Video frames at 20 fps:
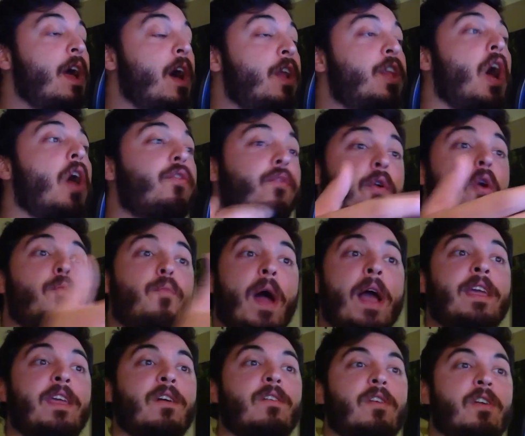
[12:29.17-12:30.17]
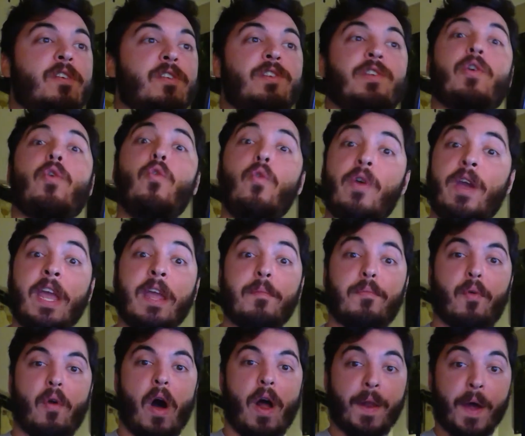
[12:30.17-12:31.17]
another irregular is who he
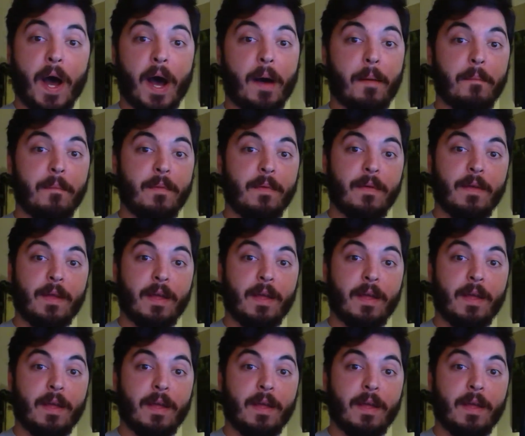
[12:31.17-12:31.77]
brought up.